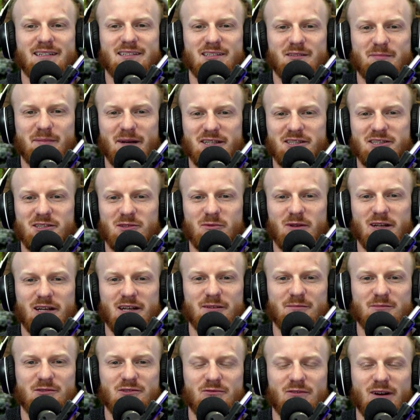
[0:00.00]
especially when it
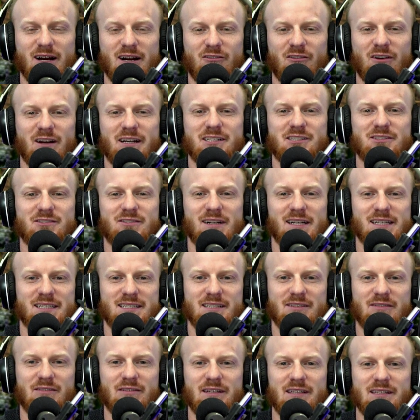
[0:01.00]
comes to recreational
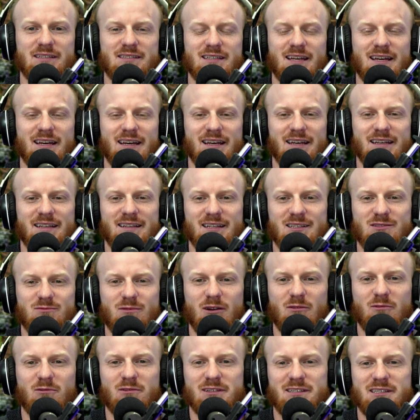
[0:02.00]
activities. That's why
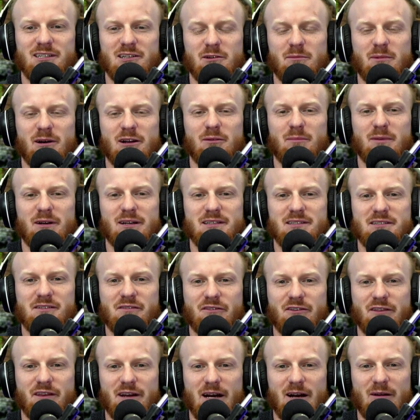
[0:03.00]
we want to tell you about our buddies
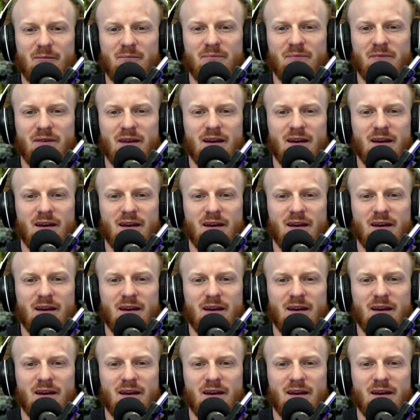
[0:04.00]
over there.